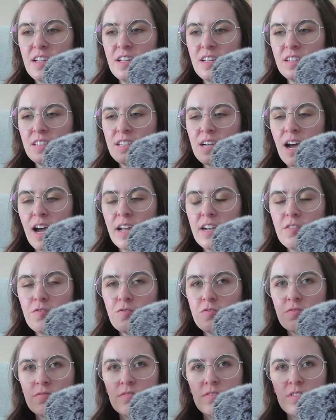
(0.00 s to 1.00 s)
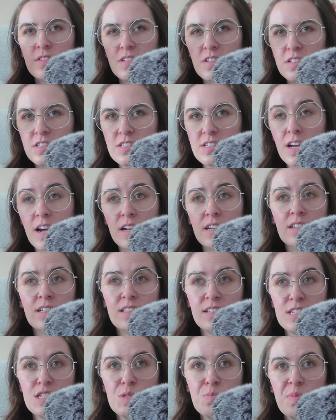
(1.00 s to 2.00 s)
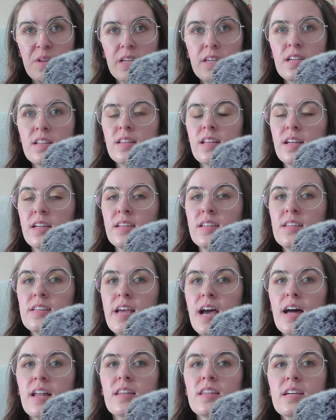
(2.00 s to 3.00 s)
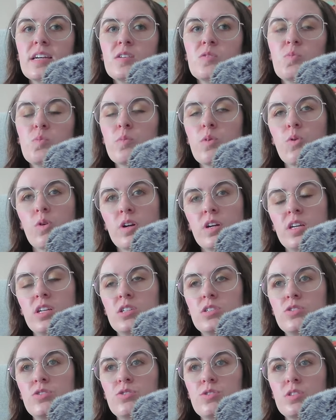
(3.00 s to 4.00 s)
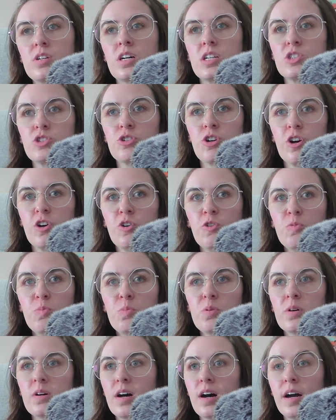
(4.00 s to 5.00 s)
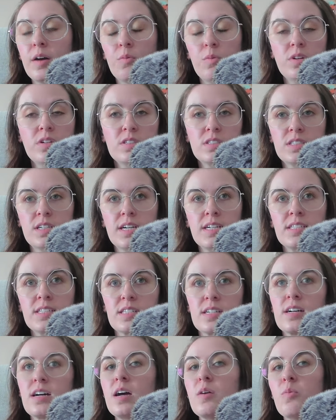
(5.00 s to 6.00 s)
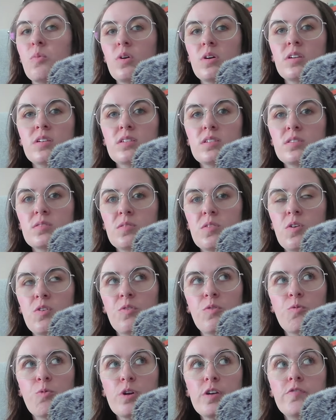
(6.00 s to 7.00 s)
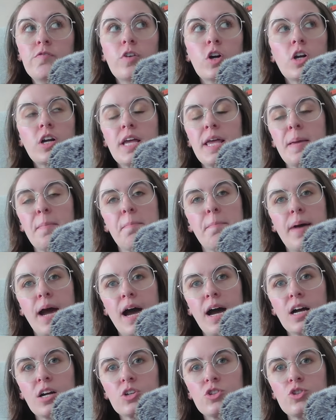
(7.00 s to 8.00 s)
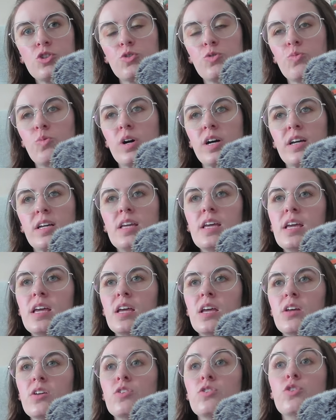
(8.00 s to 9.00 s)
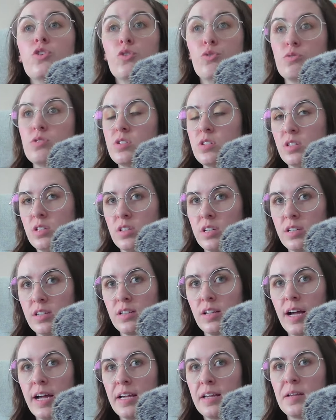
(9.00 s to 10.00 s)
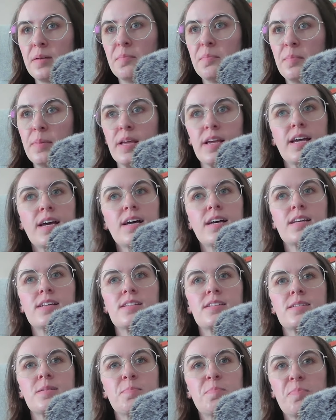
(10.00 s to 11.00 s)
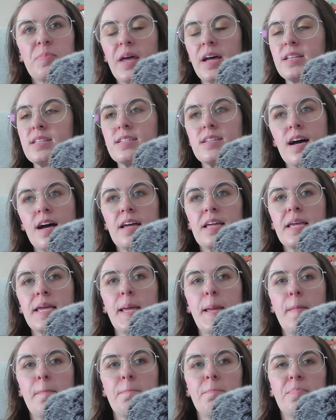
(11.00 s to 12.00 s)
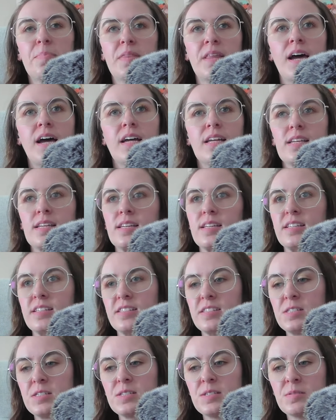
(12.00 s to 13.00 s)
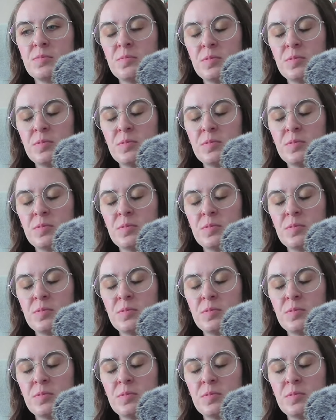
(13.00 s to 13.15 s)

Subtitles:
kind of, technically speaking, like, yeah, leaned more into that trope, I wouldn't change it. I wouldn't revert him back to what he used to look like, because that's not him. That is